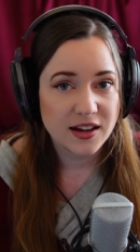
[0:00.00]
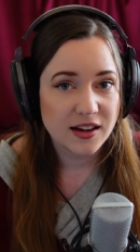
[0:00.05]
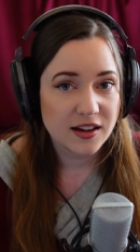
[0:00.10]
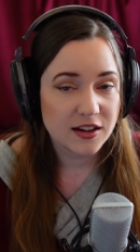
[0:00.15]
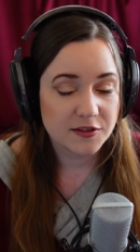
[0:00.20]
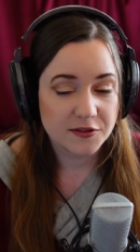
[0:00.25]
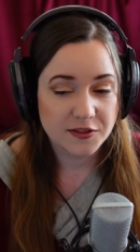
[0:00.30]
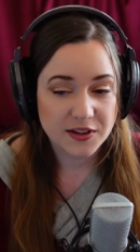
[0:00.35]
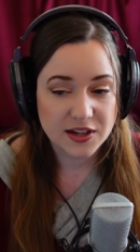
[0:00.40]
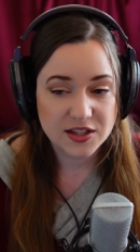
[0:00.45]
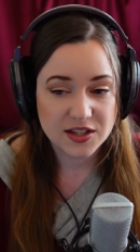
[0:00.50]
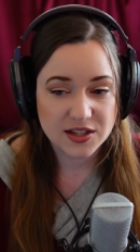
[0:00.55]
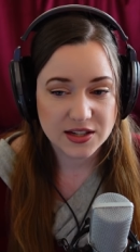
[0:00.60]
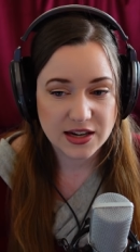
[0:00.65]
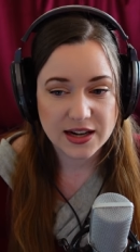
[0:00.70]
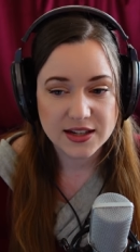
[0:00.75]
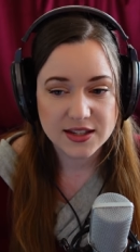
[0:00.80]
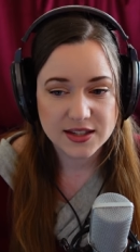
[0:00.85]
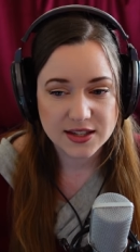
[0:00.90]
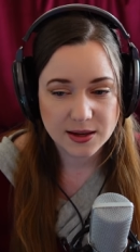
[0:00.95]
If there's
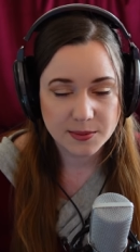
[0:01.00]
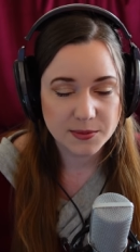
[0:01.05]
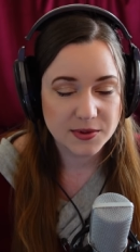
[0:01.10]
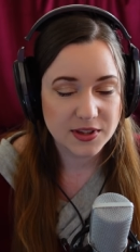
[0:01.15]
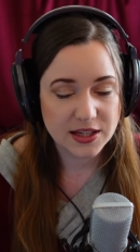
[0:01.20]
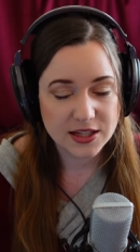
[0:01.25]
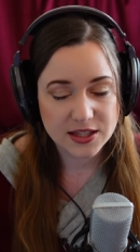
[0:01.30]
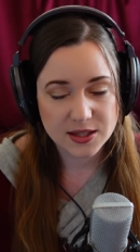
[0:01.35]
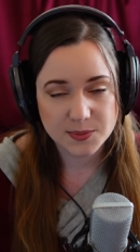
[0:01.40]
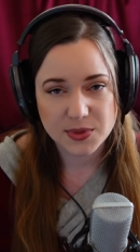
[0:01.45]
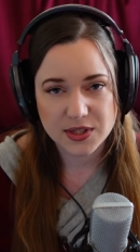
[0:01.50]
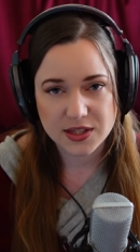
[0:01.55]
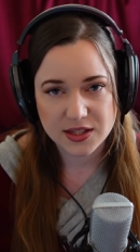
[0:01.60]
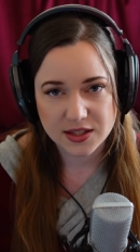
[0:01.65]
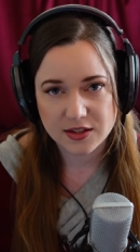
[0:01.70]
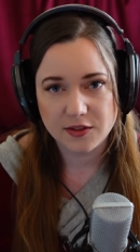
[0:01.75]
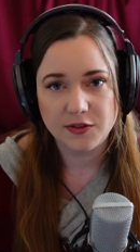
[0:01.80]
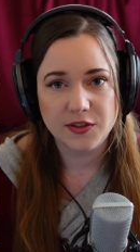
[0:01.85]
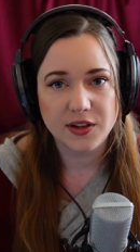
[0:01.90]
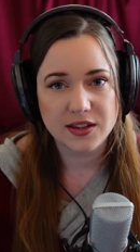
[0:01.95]
not something
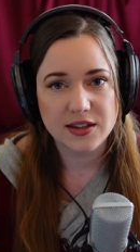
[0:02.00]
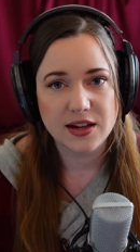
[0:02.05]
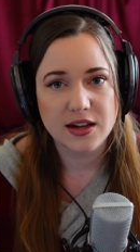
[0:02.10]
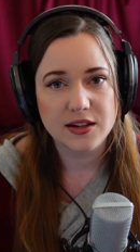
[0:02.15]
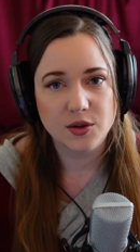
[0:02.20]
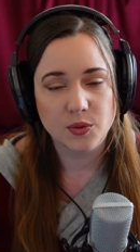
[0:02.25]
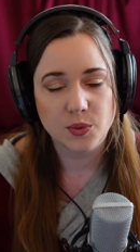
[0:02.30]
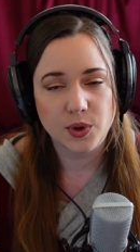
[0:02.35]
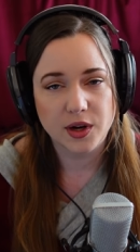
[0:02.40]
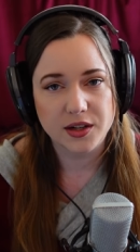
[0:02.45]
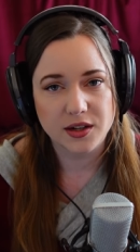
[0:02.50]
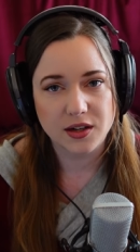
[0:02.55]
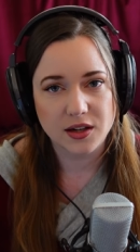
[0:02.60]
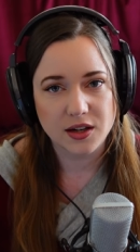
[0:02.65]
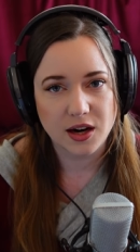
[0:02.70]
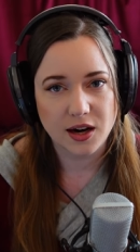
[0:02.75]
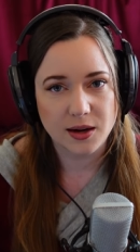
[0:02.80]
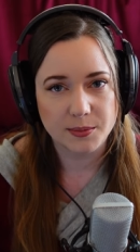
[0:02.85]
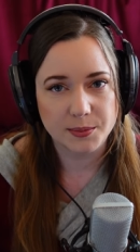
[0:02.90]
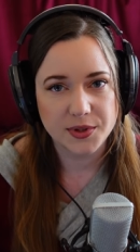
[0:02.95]
specific that you want to
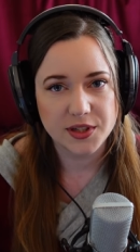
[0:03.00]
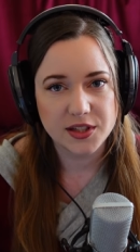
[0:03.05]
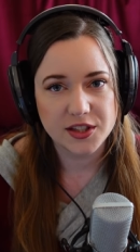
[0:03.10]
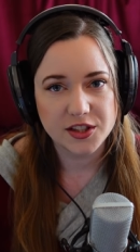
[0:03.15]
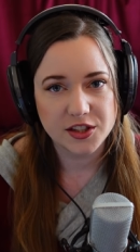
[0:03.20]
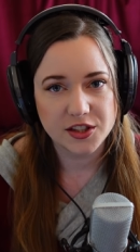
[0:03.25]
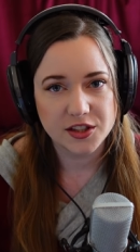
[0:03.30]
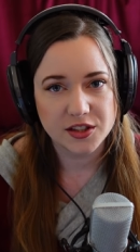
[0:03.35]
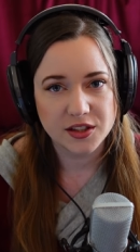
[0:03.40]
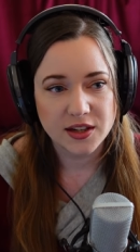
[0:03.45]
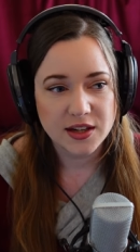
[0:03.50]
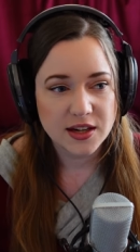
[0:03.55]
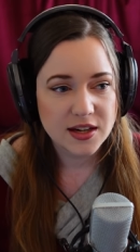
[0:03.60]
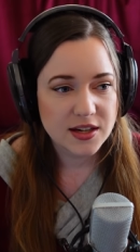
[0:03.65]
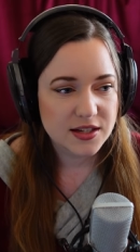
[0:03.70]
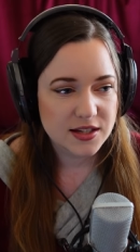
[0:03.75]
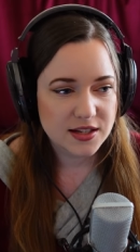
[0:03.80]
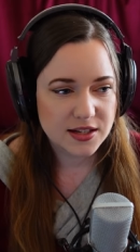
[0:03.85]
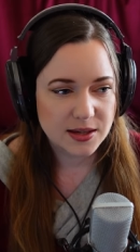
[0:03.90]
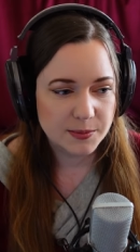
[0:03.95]
accomplish,
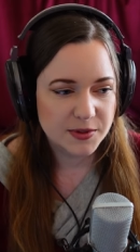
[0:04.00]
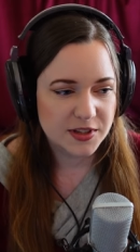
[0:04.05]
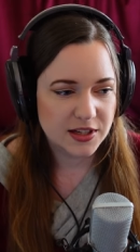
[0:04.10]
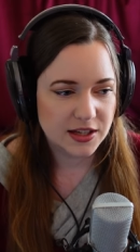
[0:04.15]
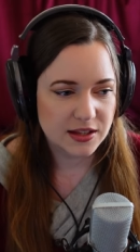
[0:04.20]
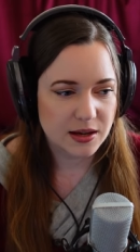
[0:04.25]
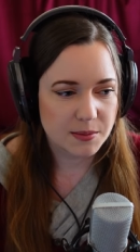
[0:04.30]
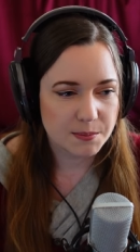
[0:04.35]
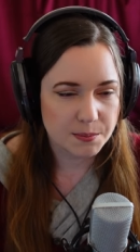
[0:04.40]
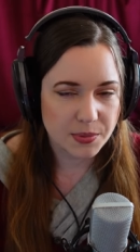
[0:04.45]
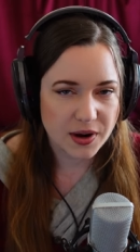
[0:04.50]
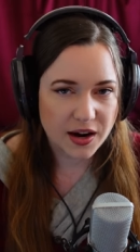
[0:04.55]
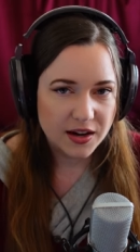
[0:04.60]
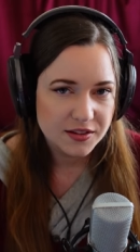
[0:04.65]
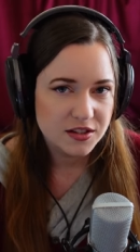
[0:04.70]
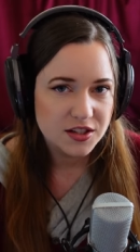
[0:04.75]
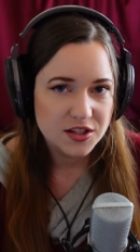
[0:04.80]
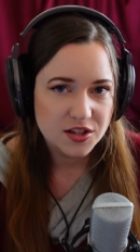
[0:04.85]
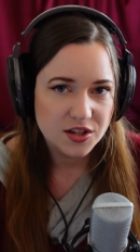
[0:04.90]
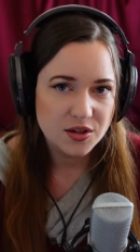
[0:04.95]
something that
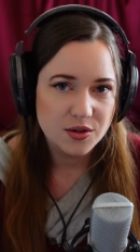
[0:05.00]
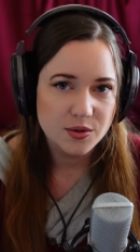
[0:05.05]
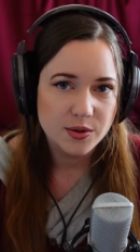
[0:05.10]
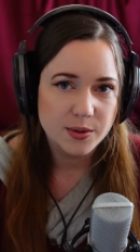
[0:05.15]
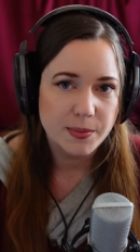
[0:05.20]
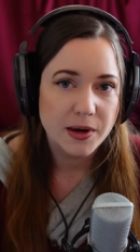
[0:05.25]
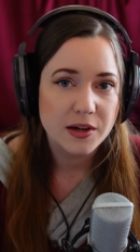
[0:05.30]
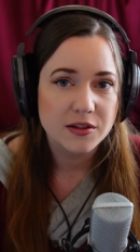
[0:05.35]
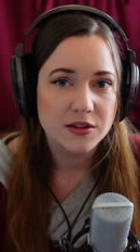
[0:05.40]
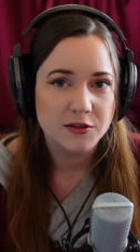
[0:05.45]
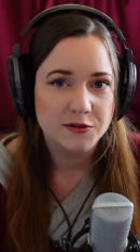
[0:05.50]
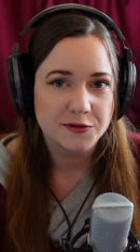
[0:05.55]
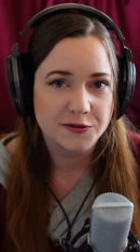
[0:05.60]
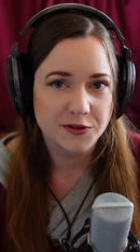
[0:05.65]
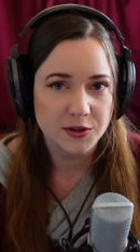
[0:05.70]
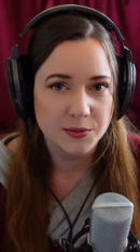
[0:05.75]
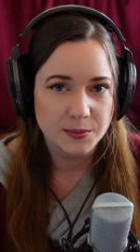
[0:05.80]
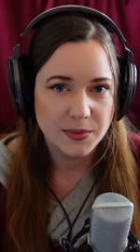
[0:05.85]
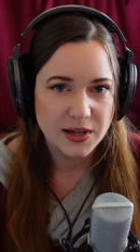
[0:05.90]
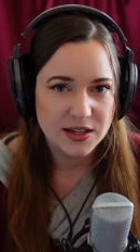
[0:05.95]
bothers you about the
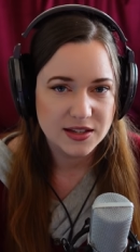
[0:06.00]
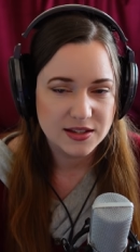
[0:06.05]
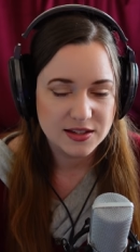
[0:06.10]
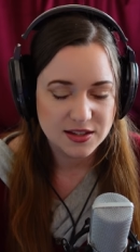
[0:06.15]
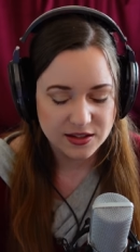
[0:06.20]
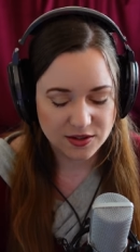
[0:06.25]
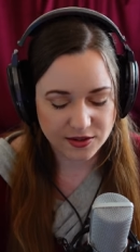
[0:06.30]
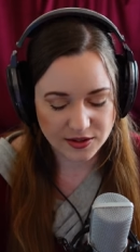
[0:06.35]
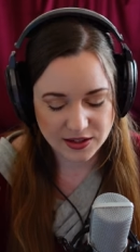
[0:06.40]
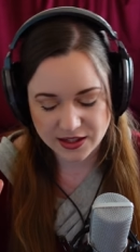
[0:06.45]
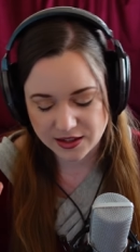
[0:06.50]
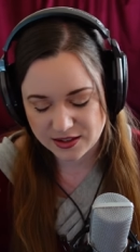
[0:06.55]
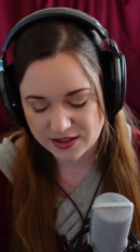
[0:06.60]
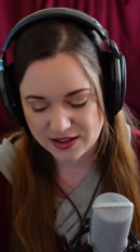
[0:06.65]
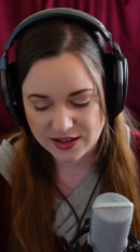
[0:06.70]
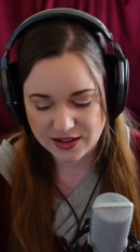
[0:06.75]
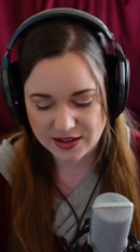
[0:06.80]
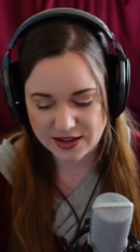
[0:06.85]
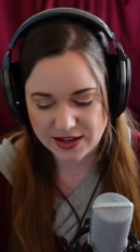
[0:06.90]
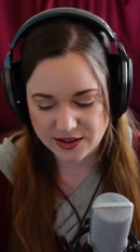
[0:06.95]
full mix, and you're like,
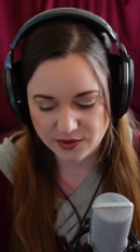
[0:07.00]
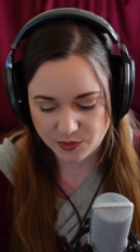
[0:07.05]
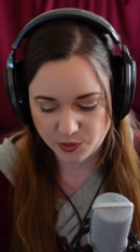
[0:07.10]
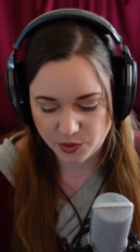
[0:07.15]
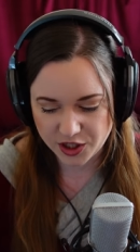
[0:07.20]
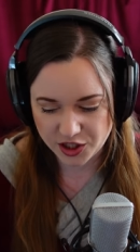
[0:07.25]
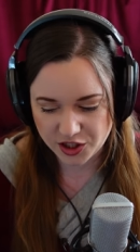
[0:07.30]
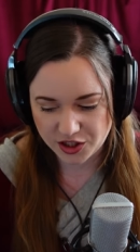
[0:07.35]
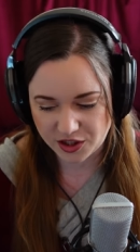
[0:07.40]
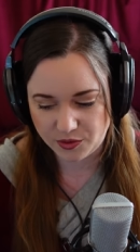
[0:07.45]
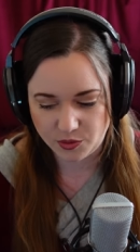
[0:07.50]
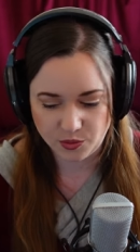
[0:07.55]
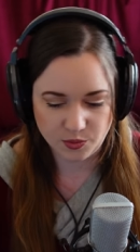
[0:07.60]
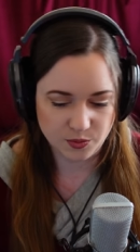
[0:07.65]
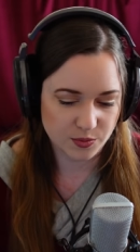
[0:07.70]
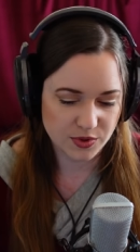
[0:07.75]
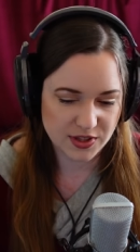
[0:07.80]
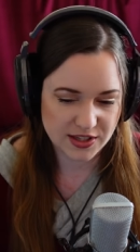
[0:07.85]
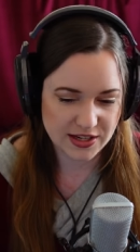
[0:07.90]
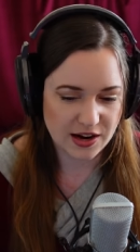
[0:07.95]
ah, I wish it
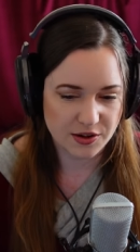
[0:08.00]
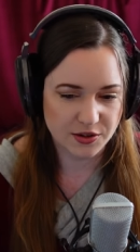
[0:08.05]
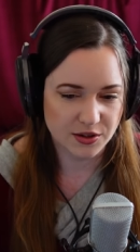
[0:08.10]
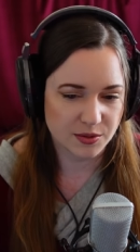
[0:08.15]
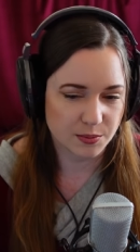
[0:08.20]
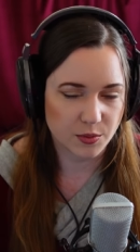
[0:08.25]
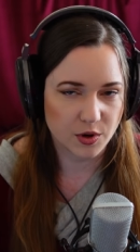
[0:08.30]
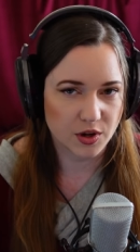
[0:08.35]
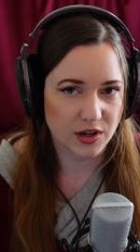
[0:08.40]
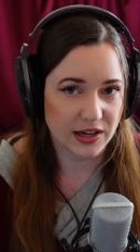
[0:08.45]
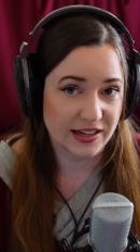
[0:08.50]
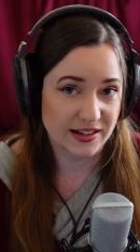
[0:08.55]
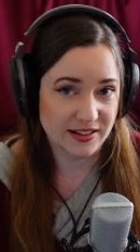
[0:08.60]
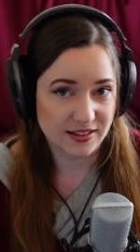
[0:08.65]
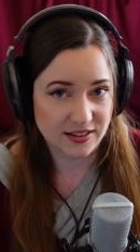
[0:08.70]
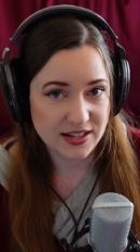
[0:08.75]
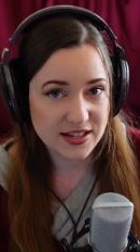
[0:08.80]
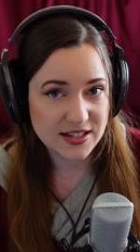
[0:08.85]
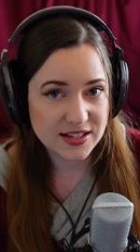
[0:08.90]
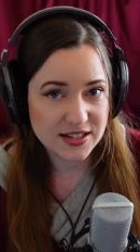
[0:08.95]
sounded more like
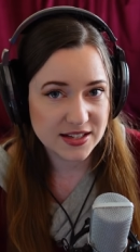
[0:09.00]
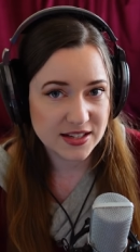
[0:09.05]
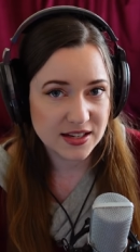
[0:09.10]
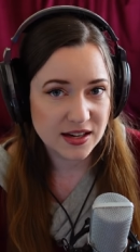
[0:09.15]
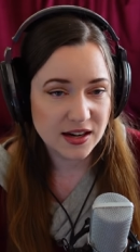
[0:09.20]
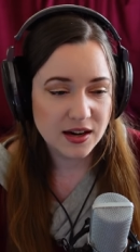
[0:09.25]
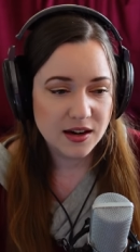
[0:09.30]
this,